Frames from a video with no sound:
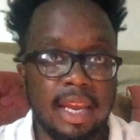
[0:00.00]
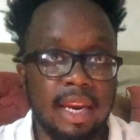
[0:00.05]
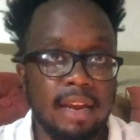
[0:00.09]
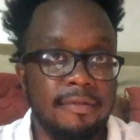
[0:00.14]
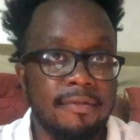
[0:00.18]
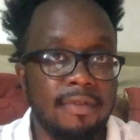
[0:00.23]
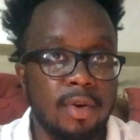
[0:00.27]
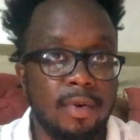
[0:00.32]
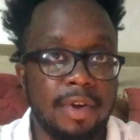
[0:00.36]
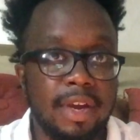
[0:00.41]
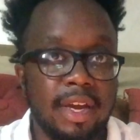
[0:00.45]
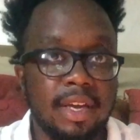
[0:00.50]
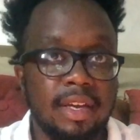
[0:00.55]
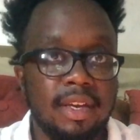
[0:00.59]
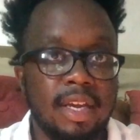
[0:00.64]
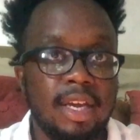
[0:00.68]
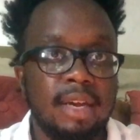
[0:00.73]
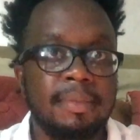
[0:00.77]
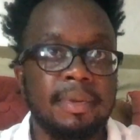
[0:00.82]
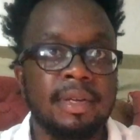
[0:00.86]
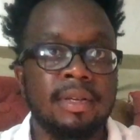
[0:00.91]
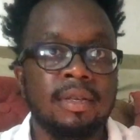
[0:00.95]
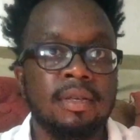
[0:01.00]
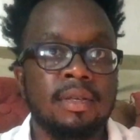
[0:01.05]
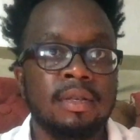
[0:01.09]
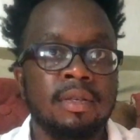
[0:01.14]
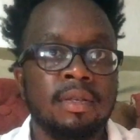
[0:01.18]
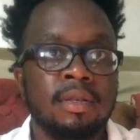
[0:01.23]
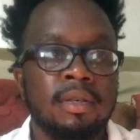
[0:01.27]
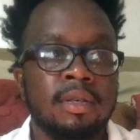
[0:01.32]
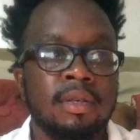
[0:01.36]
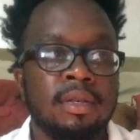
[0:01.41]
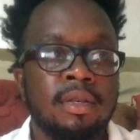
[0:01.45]
and evoking demons,
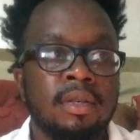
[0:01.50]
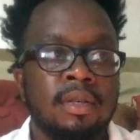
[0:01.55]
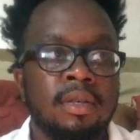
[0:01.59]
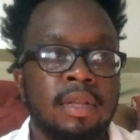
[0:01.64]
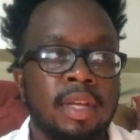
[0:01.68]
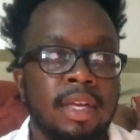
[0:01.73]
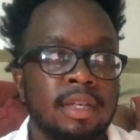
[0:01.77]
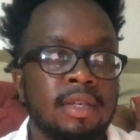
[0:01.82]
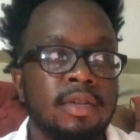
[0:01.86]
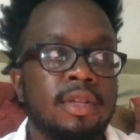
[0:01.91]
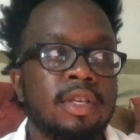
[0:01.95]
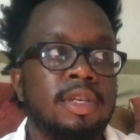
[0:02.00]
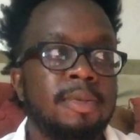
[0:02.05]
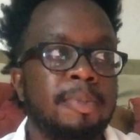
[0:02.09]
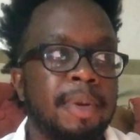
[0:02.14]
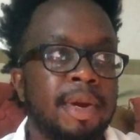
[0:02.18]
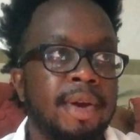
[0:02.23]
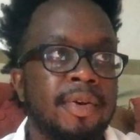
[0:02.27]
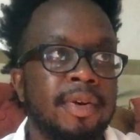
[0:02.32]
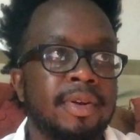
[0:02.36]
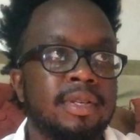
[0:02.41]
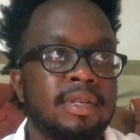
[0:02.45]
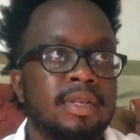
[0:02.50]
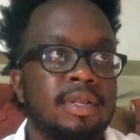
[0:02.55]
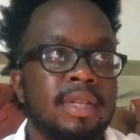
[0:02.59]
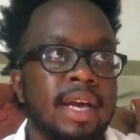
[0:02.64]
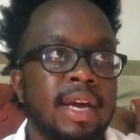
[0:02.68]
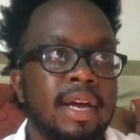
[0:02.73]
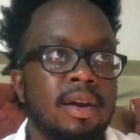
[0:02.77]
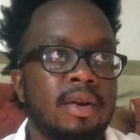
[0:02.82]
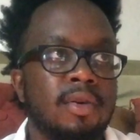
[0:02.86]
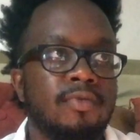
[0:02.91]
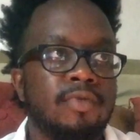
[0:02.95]
these are the spirits
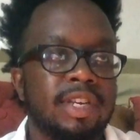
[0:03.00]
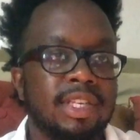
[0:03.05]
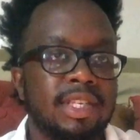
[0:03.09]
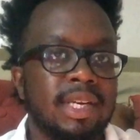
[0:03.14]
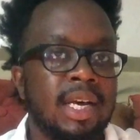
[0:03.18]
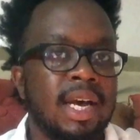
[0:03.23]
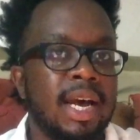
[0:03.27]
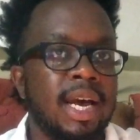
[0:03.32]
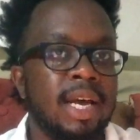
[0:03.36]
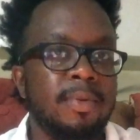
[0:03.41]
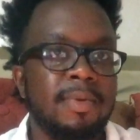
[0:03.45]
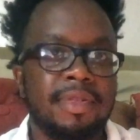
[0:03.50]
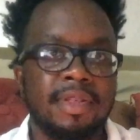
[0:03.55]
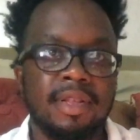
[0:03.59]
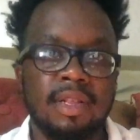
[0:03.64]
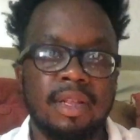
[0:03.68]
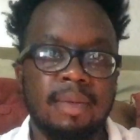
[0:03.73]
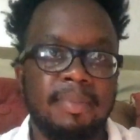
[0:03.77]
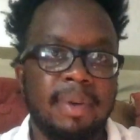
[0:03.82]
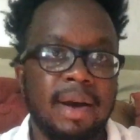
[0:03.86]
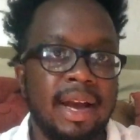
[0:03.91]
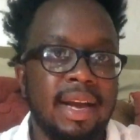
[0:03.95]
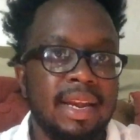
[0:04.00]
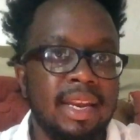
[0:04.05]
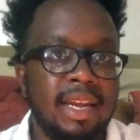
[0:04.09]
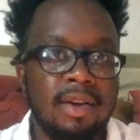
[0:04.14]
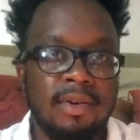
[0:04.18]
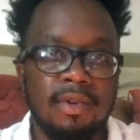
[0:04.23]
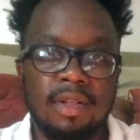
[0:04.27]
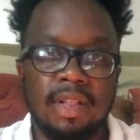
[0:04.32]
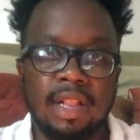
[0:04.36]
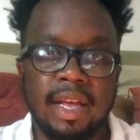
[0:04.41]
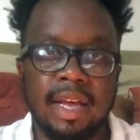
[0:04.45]
that reside within the
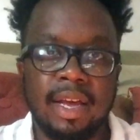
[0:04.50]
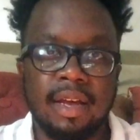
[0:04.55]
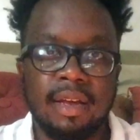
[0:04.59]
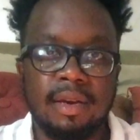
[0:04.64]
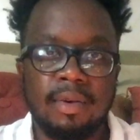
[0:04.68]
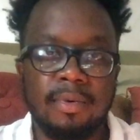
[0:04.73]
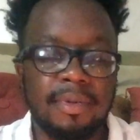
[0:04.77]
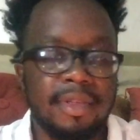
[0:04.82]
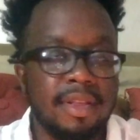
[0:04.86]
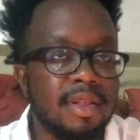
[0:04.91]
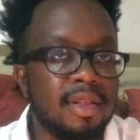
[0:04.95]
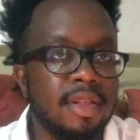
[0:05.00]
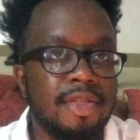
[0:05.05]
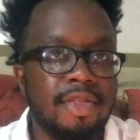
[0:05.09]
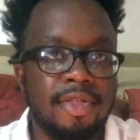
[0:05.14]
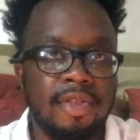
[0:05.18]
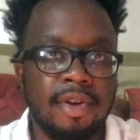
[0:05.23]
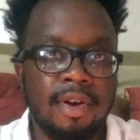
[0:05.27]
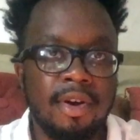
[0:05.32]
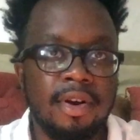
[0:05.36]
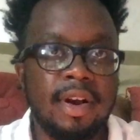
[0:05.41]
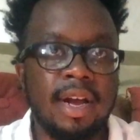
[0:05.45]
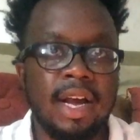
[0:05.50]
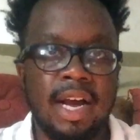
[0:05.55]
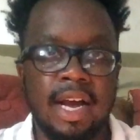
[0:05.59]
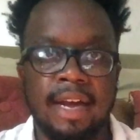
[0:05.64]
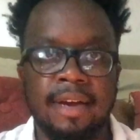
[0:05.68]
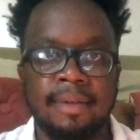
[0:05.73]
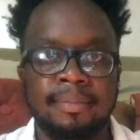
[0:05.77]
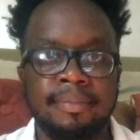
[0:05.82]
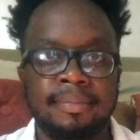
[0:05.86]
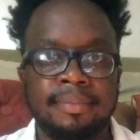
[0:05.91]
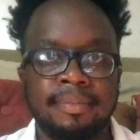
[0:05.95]
pineal gland, within the third
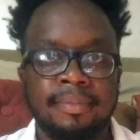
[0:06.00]
eye.